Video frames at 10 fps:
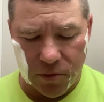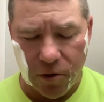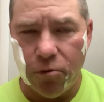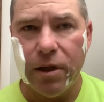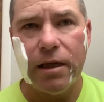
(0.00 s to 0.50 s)

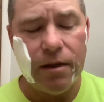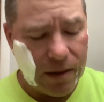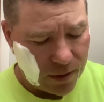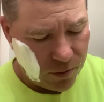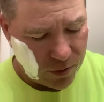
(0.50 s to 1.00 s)
quick
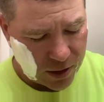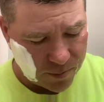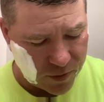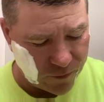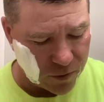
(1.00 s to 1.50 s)
connect
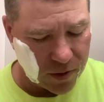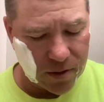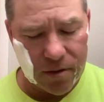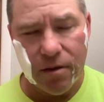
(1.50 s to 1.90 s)
hookups for the